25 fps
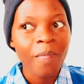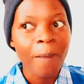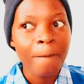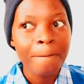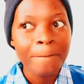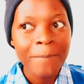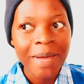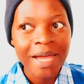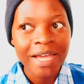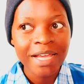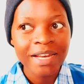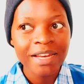
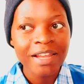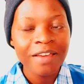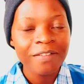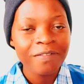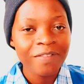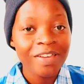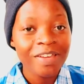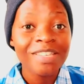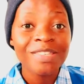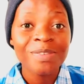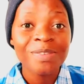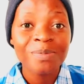my life
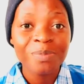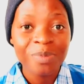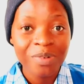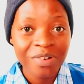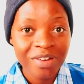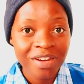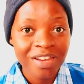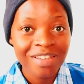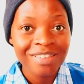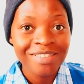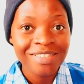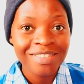
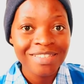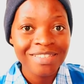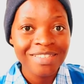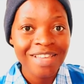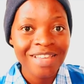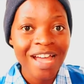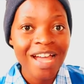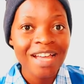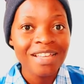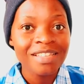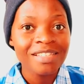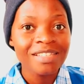experience
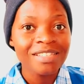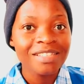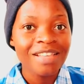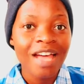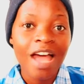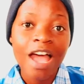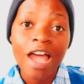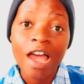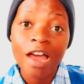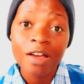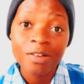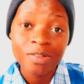as
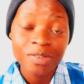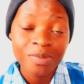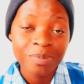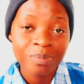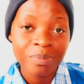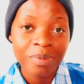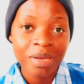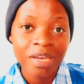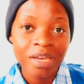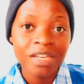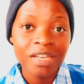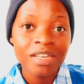a
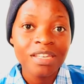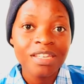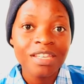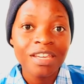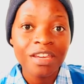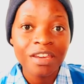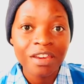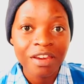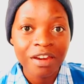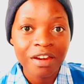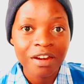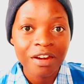housemaid
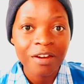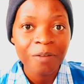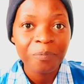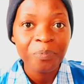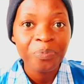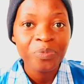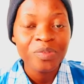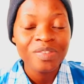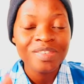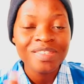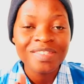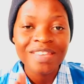here
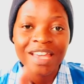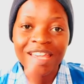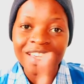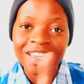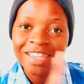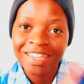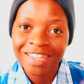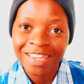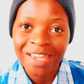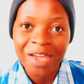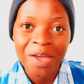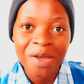since I
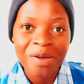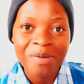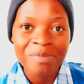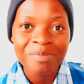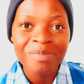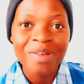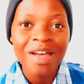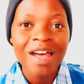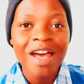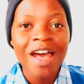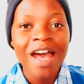came